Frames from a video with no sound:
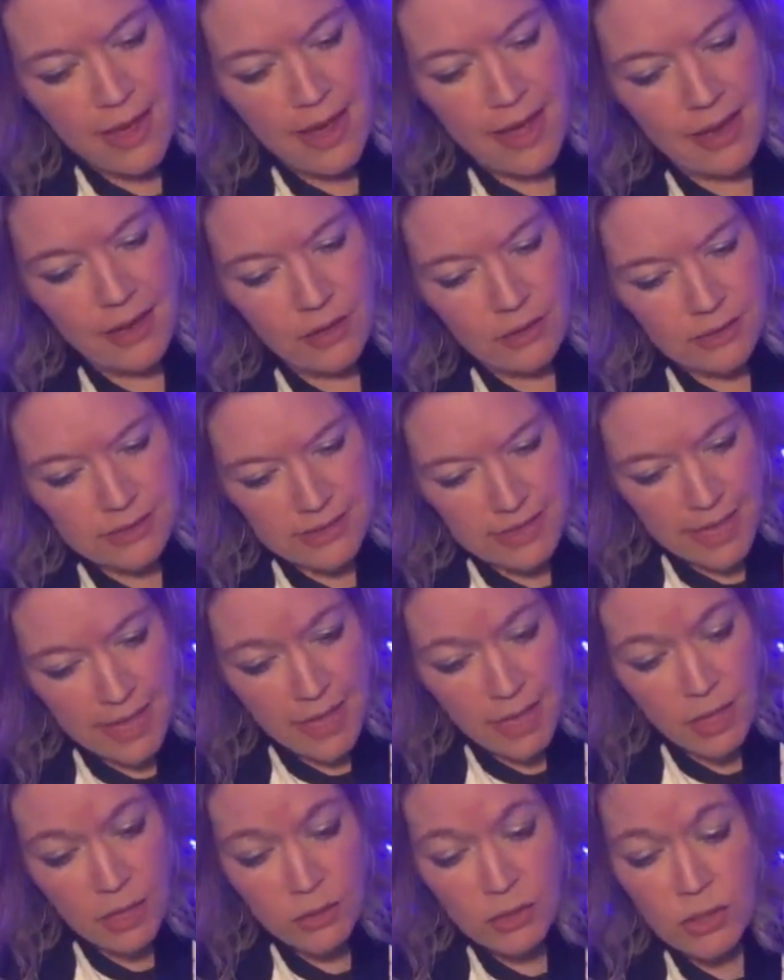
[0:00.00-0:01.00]
and I'll
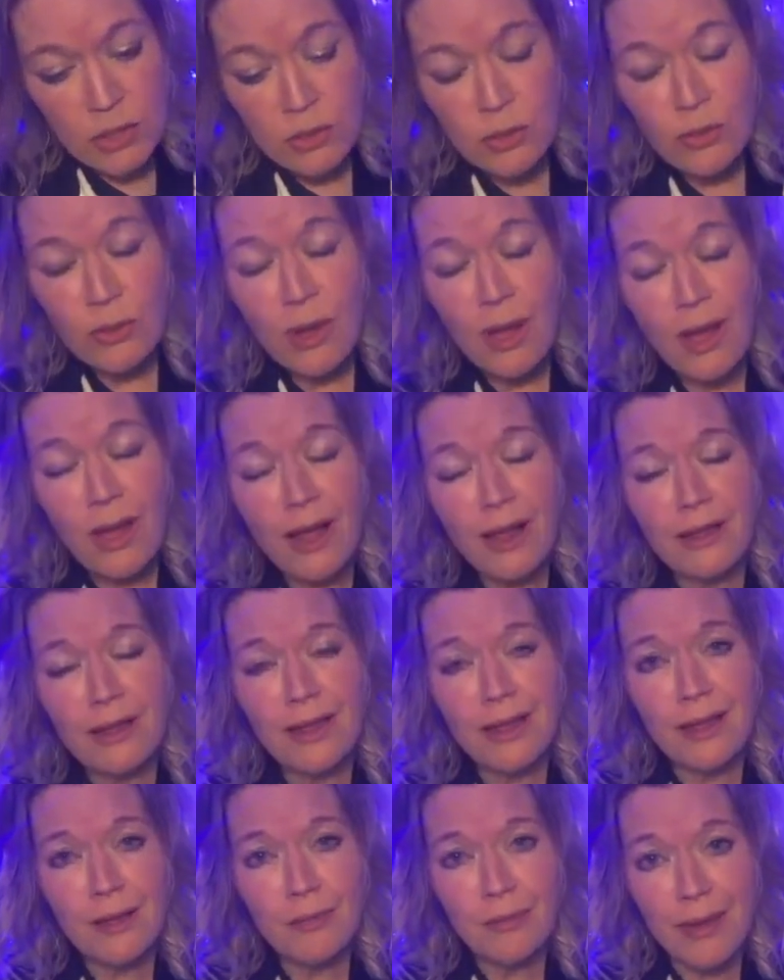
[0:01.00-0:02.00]
tell you
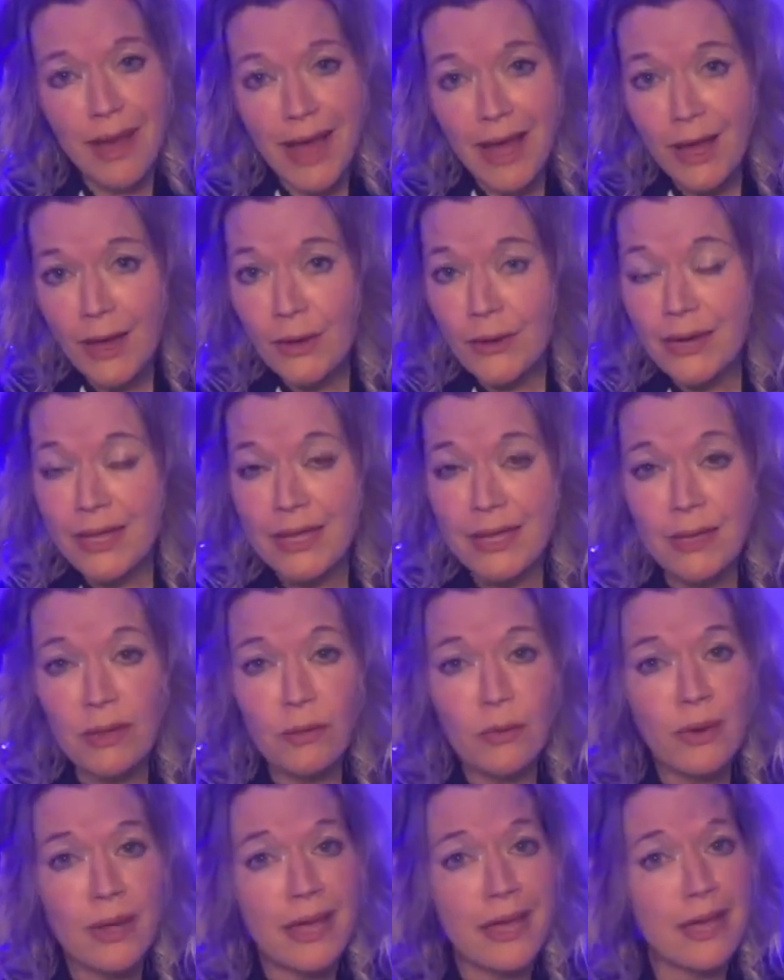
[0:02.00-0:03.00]
all about
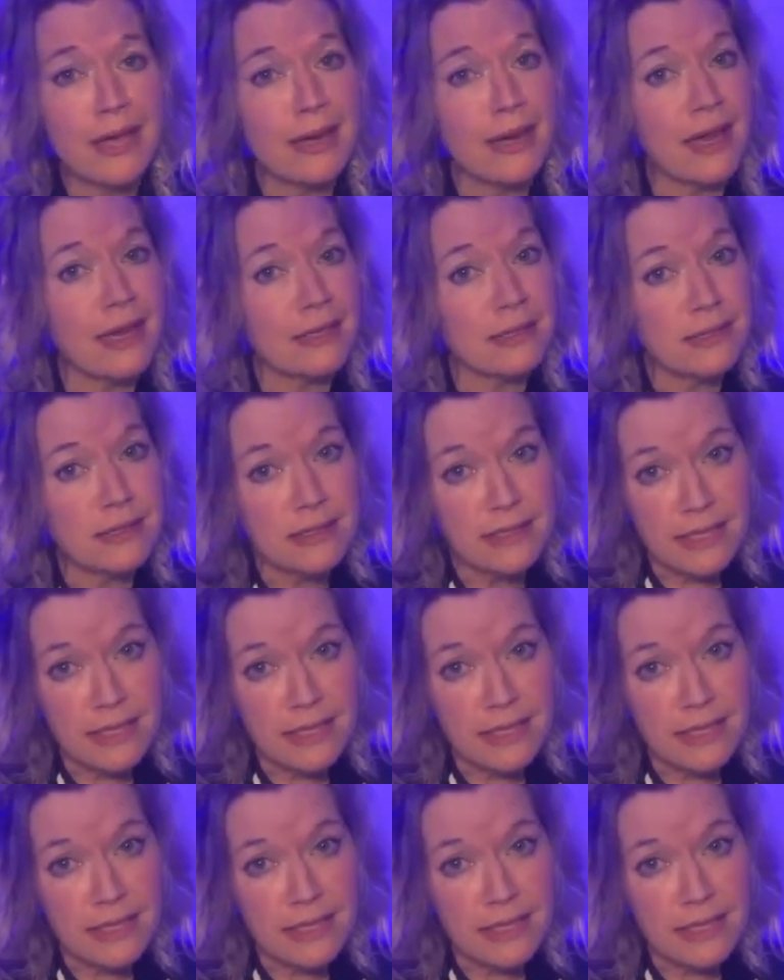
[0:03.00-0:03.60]
it when I see